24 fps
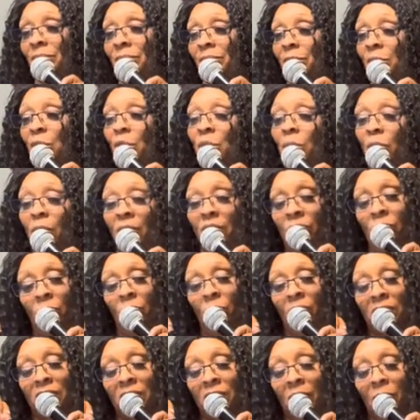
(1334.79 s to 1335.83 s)
You know, every
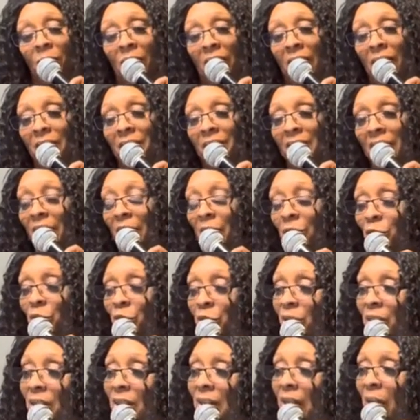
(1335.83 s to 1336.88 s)
once in a while down the
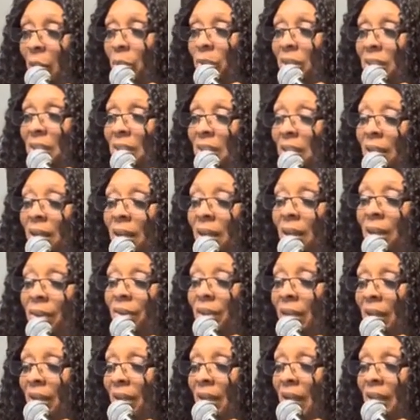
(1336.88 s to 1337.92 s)
street, I would see
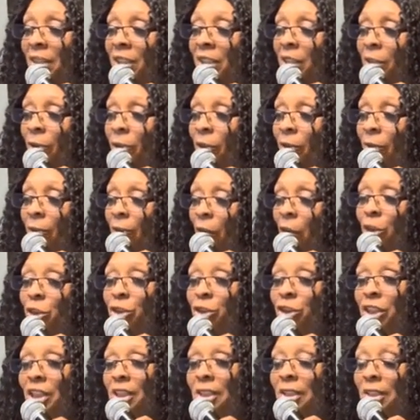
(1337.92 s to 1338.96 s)
they got different
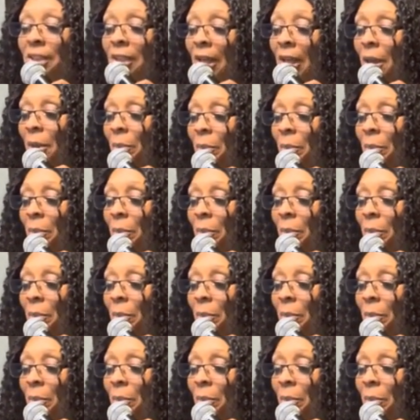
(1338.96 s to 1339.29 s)
versions.